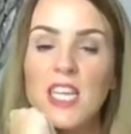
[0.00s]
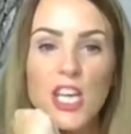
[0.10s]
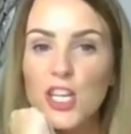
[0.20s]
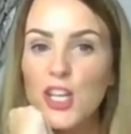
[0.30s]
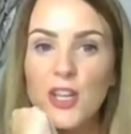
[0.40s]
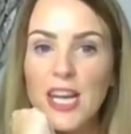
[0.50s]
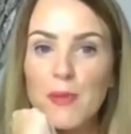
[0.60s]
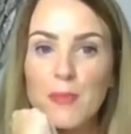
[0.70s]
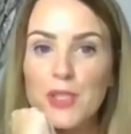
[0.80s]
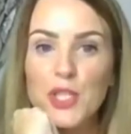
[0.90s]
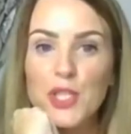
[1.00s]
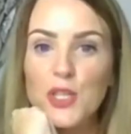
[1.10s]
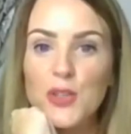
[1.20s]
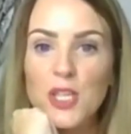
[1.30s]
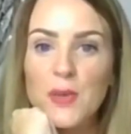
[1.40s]
it could only happen to
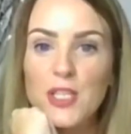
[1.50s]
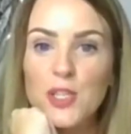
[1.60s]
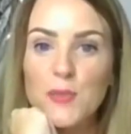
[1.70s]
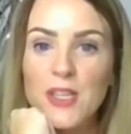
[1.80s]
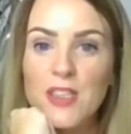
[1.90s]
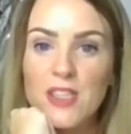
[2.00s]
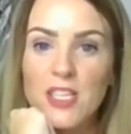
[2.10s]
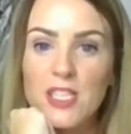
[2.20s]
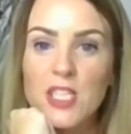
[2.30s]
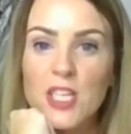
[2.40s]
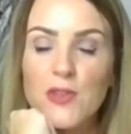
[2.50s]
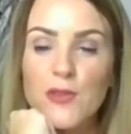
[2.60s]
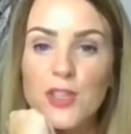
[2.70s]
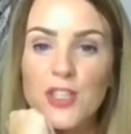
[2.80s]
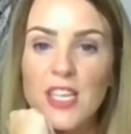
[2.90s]
you that you end up being 39
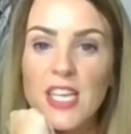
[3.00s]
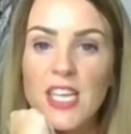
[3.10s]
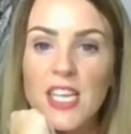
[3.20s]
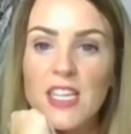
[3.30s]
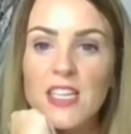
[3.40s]
for another year.